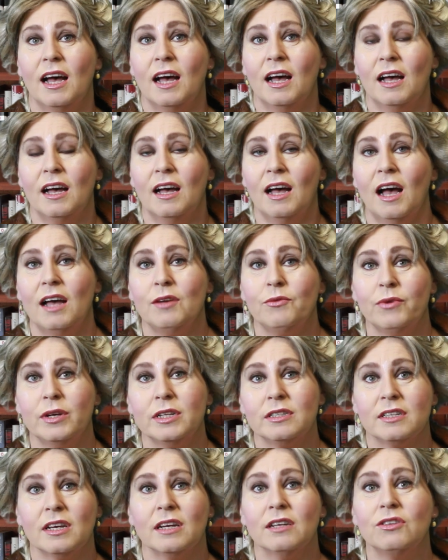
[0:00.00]
I
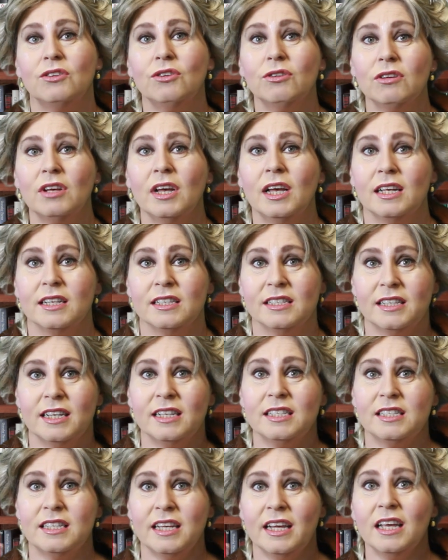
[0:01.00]
will tell you,
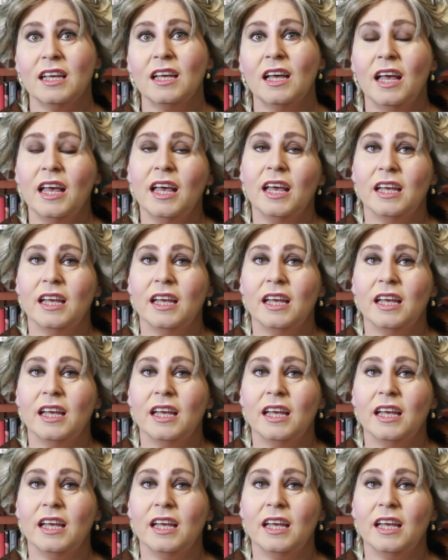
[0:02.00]
this thing